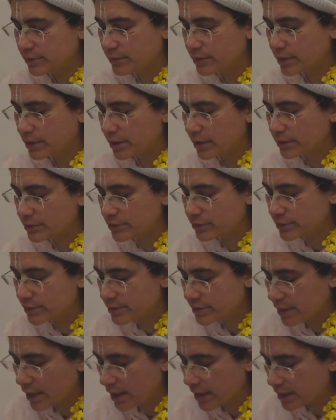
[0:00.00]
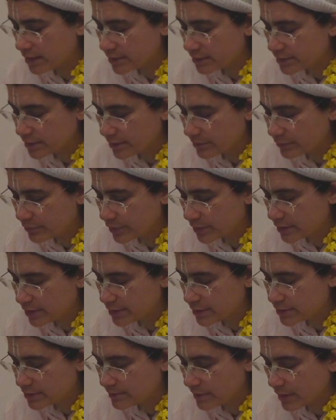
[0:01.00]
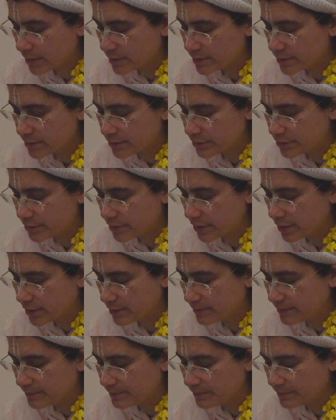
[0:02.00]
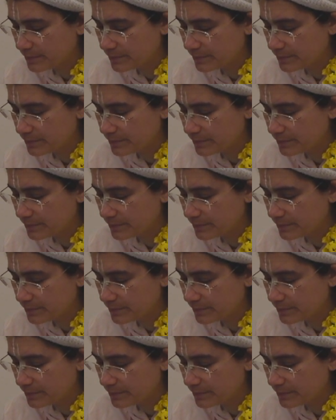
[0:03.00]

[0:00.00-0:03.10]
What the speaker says: you can understand and bring this message to him.